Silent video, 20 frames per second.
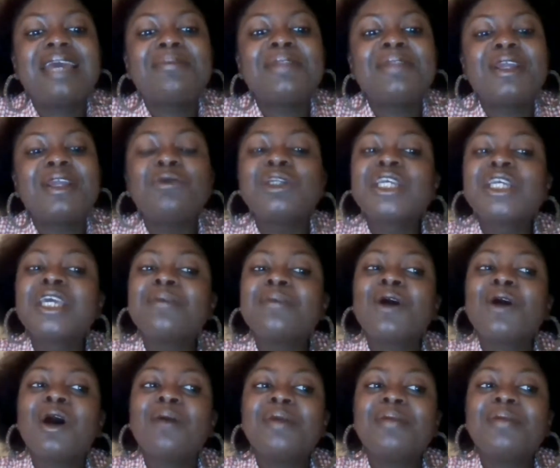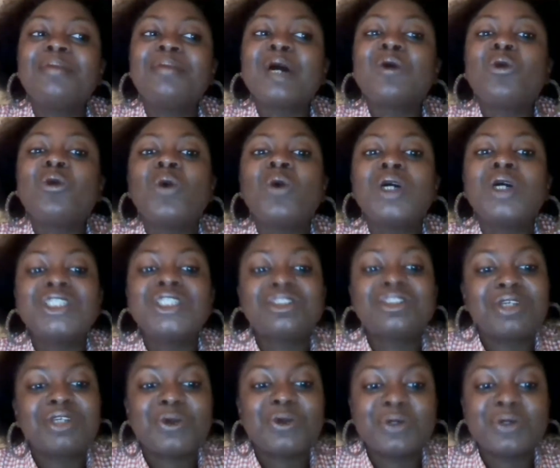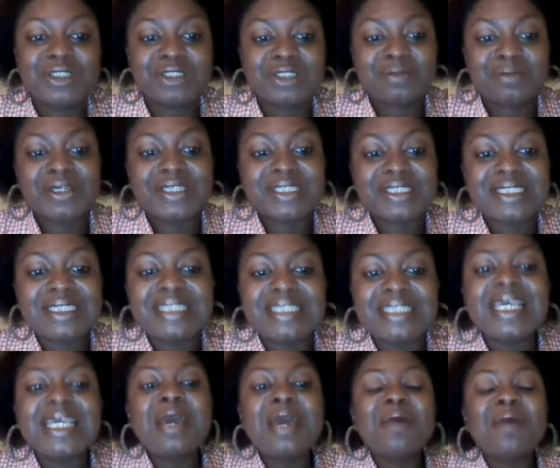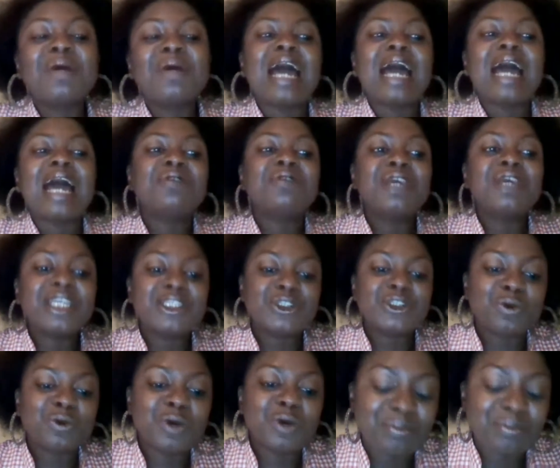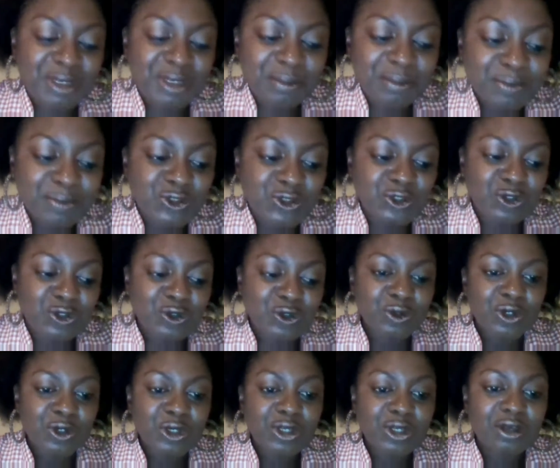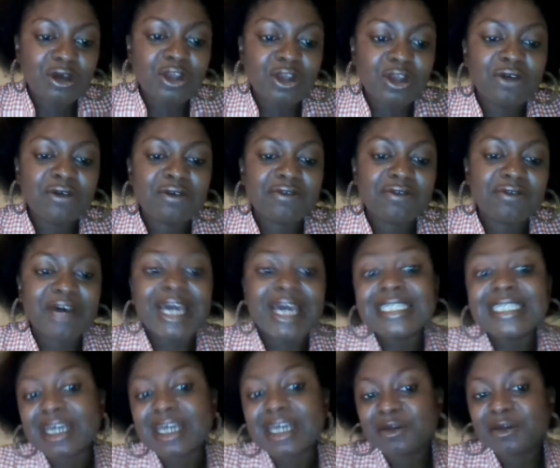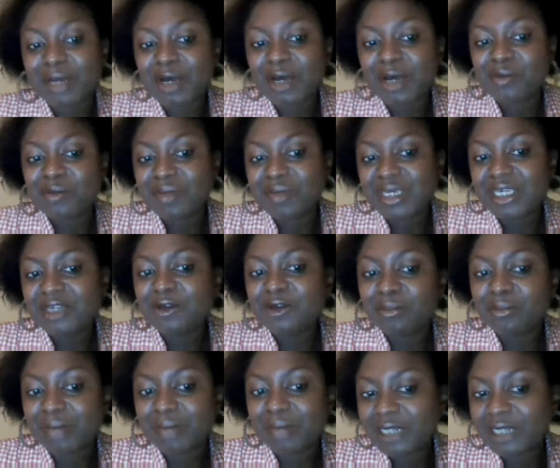they would keep coming back wondering who this person is. But I really do want people to find out about me, not by